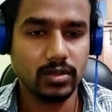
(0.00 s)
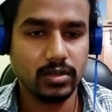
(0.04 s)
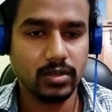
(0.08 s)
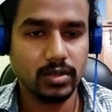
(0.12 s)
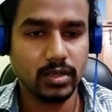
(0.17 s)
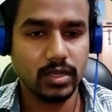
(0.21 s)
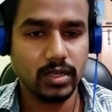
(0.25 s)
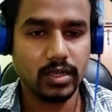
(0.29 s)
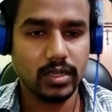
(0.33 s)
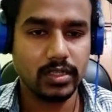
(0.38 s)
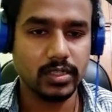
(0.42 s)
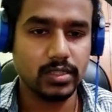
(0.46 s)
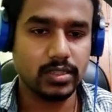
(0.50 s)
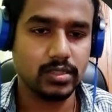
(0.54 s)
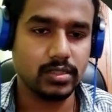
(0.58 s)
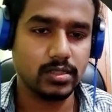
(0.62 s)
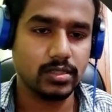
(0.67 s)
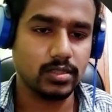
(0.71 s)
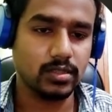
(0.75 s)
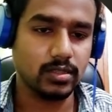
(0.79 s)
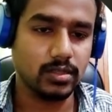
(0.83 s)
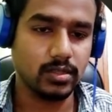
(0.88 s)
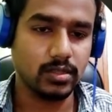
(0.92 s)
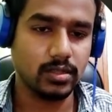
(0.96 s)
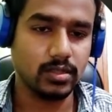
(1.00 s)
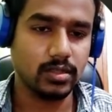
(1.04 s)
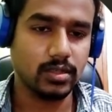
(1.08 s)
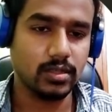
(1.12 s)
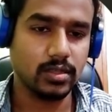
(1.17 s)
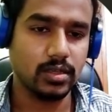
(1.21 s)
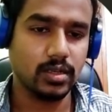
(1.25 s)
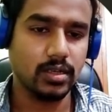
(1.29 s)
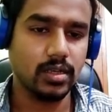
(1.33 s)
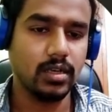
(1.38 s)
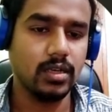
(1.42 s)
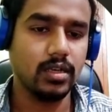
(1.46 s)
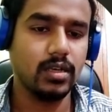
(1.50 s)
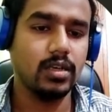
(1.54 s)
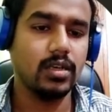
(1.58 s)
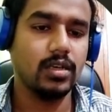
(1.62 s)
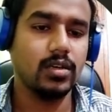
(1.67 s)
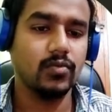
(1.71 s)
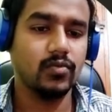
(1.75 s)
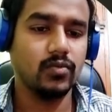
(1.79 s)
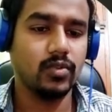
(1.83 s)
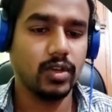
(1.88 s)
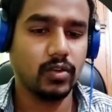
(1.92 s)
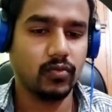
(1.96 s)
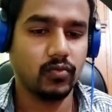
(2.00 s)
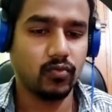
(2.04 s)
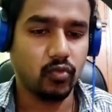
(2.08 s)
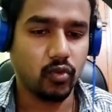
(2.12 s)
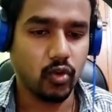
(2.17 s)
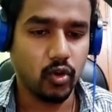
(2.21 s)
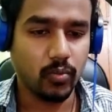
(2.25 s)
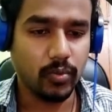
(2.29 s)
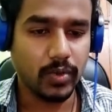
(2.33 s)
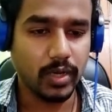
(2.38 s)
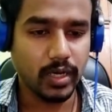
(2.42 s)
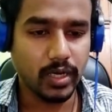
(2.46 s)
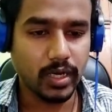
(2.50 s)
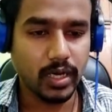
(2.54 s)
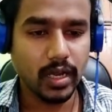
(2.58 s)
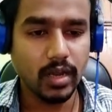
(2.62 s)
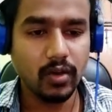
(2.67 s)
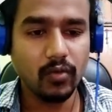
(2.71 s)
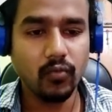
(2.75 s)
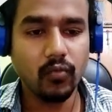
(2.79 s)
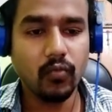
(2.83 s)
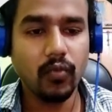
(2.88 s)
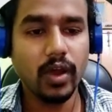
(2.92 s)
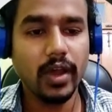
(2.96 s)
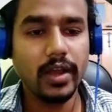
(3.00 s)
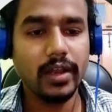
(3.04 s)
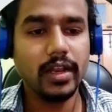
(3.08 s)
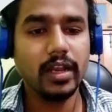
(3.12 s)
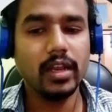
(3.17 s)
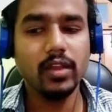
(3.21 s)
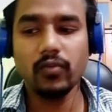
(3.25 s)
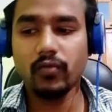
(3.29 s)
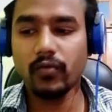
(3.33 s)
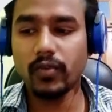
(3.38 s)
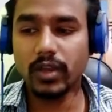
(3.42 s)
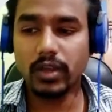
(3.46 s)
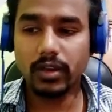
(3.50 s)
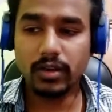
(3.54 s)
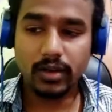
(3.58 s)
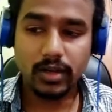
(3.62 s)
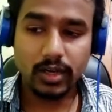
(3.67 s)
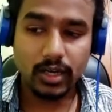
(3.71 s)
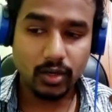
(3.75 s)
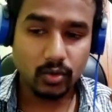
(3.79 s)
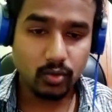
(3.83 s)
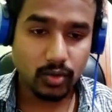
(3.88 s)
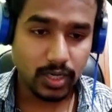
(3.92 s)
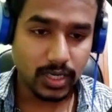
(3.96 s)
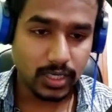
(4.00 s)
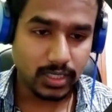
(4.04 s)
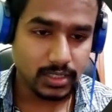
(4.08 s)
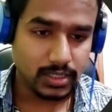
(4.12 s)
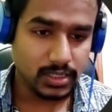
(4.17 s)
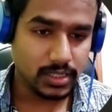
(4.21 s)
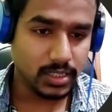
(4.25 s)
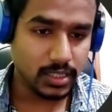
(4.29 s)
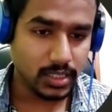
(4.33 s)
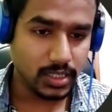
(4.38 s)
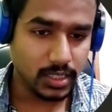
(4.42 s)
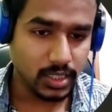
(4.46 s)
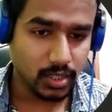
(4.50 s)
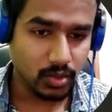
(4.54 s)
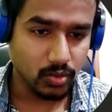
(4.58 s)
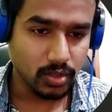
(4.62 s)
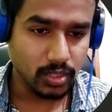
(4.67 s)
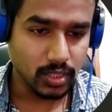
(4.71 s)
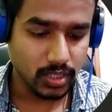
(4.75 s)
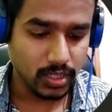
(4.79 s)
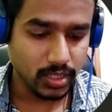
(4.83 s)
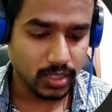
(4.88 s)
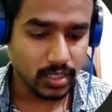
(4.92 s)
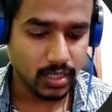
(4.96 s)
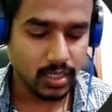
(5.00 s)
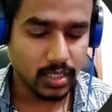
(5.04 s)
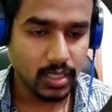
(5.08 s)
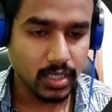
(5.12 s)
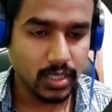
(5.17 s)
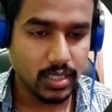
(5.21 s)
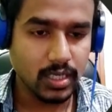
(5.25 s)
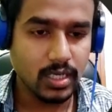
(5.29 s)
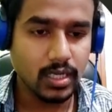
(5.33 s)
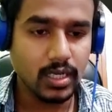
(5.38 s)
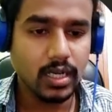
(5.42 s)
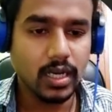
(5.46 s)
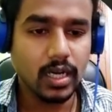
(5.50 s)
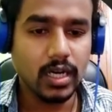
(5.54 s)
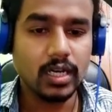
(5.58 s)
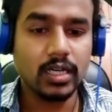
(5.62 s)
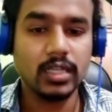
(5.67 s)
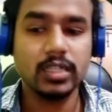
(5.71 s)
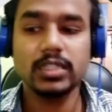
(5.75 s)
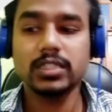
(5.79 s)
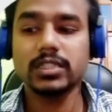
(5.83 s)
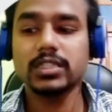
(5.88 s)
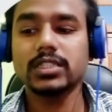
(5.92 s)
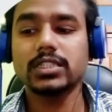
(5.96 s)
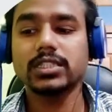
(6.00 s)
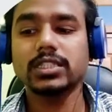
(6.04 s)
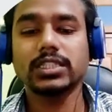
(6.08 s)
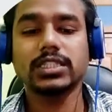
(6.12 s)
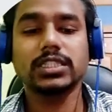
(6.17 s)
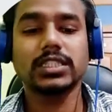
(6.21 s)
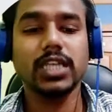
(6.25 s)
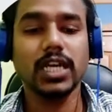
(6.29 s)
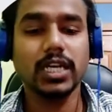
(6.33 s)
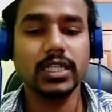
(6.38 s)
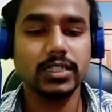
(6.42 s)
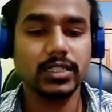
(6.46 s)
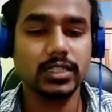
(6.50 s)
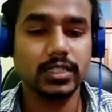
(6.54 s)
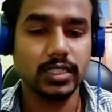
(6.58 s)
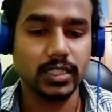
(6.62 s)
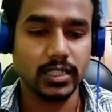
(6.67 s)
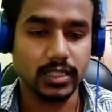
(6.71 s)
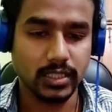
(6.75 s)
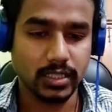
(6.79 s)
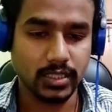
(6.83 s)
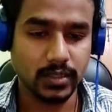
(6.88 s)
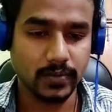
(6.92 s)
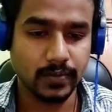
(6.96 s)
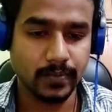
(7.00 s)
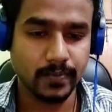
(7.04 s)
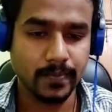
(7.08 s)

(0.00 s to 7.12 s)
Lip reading: Okay, it is done. We have form data, and finally we need to execute a success